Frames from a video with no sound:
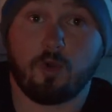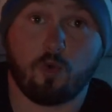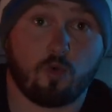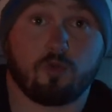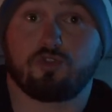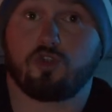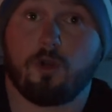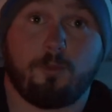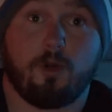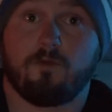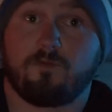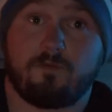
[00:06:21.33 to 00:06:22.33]
or drop
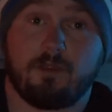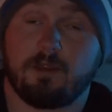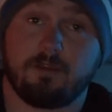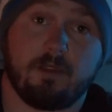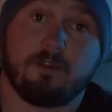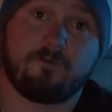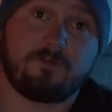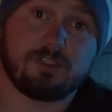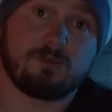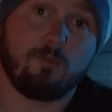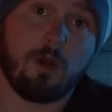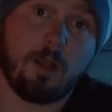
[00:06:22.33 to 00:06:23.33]
off that the
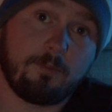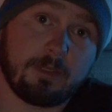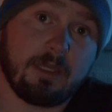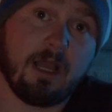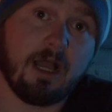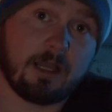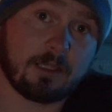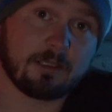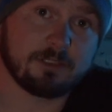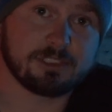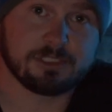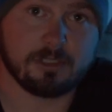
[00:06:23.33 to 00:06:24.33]
fish might be
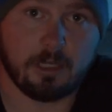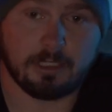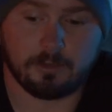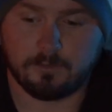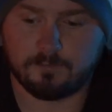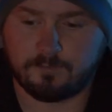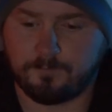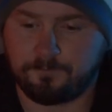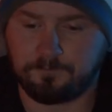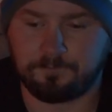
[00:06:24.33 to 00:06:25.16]
hugging the side of.